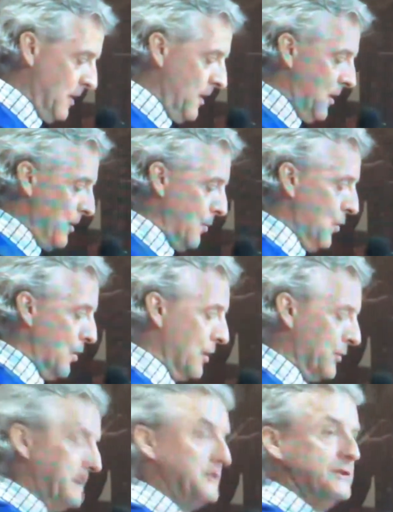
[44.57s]
Her
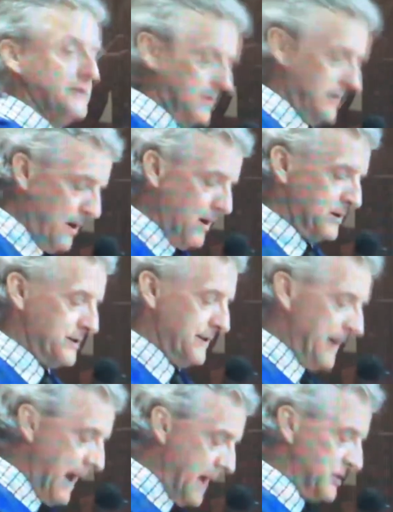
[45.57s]
work reaches large
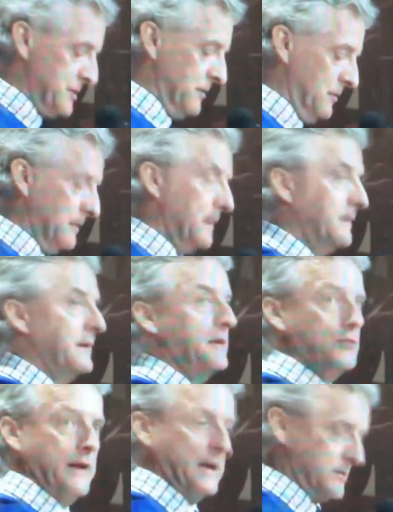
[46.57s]
national and
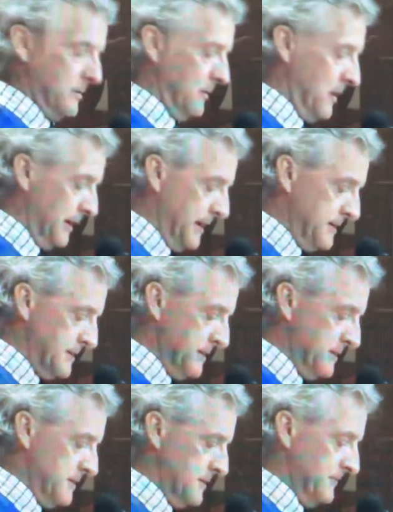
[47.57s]
international
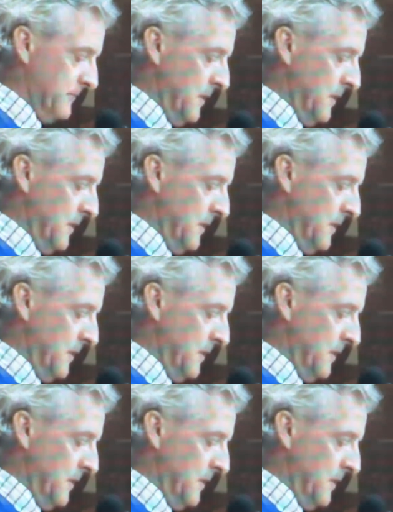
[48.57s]
audiences,